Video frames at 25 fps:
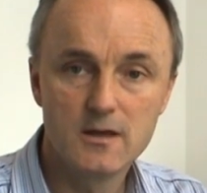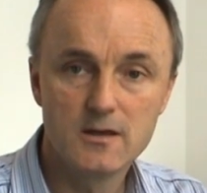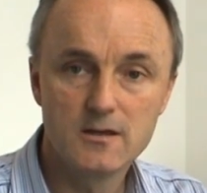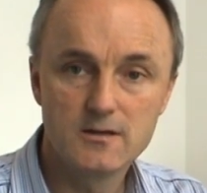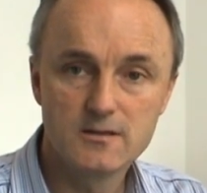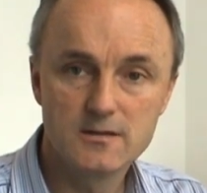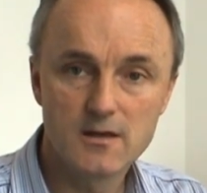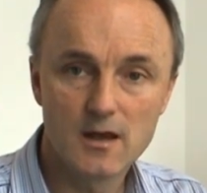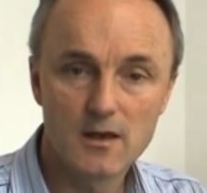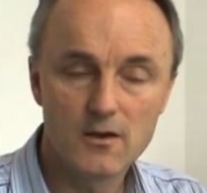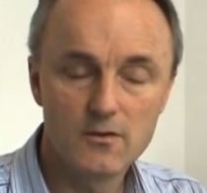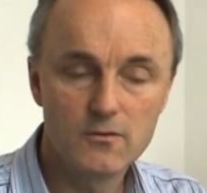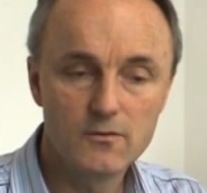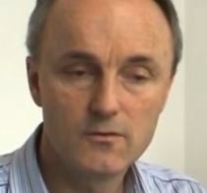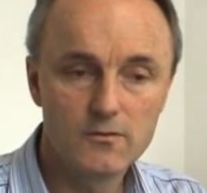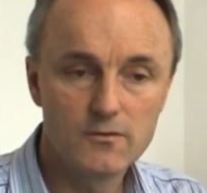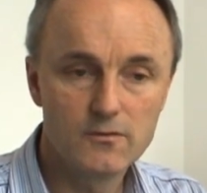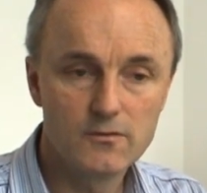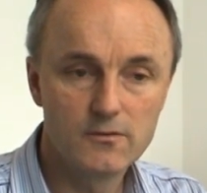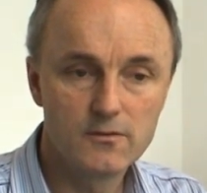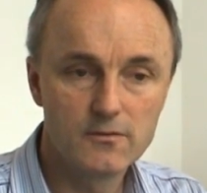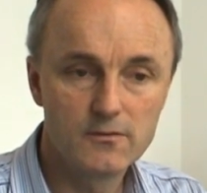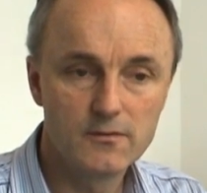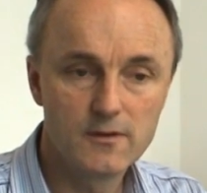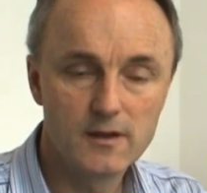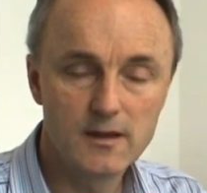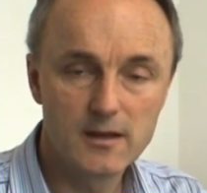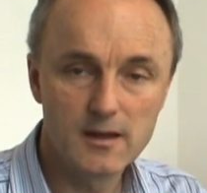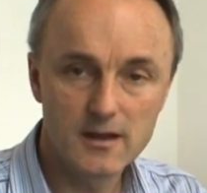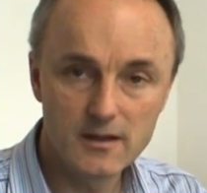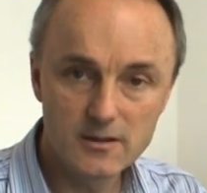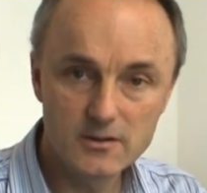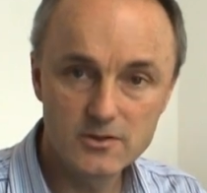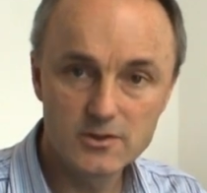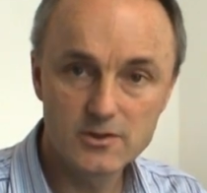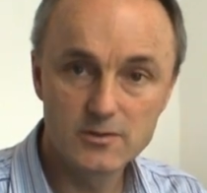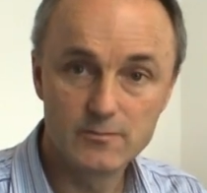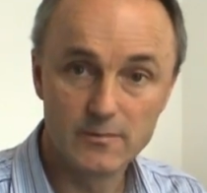So the
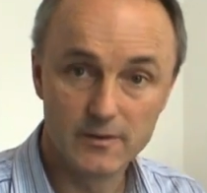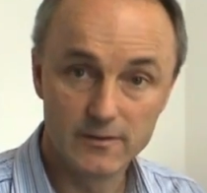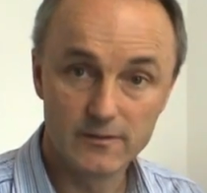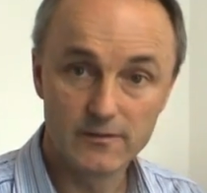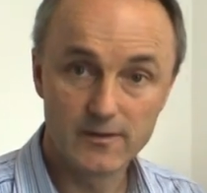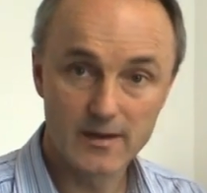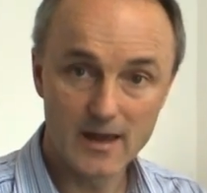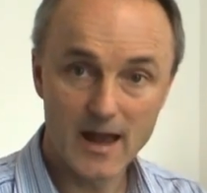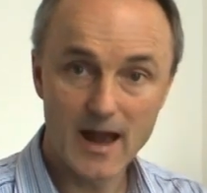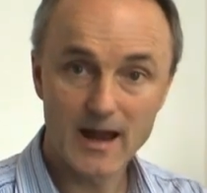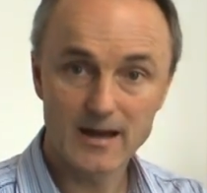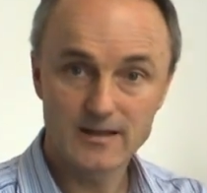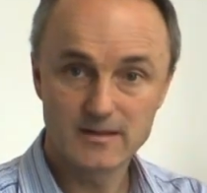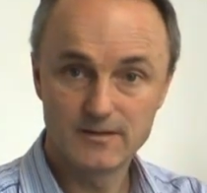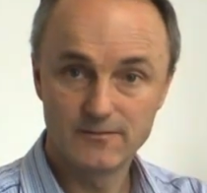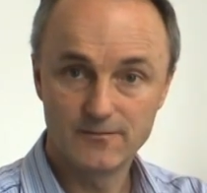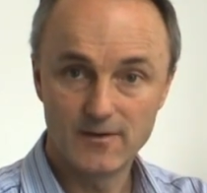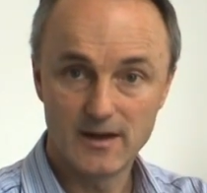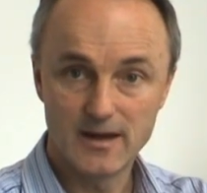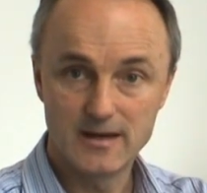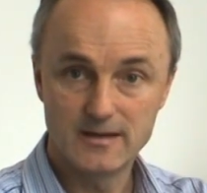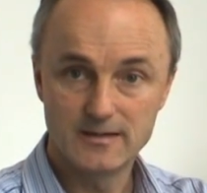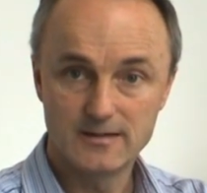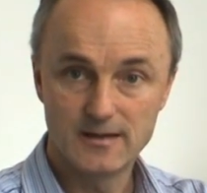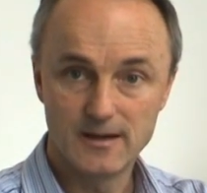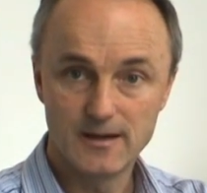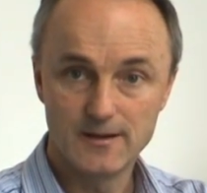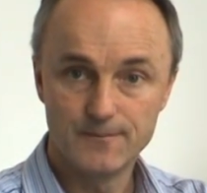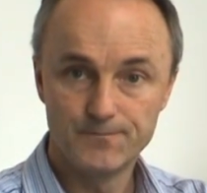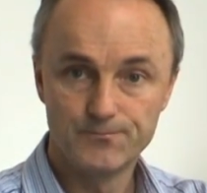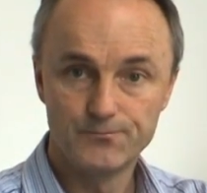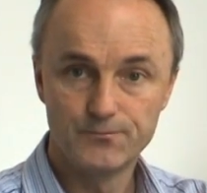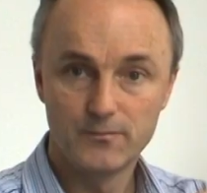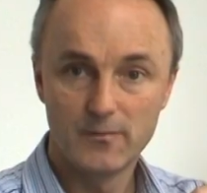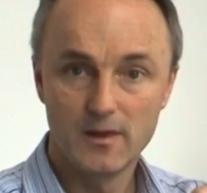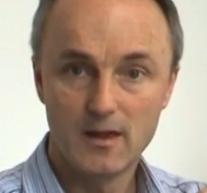instrument, the activator,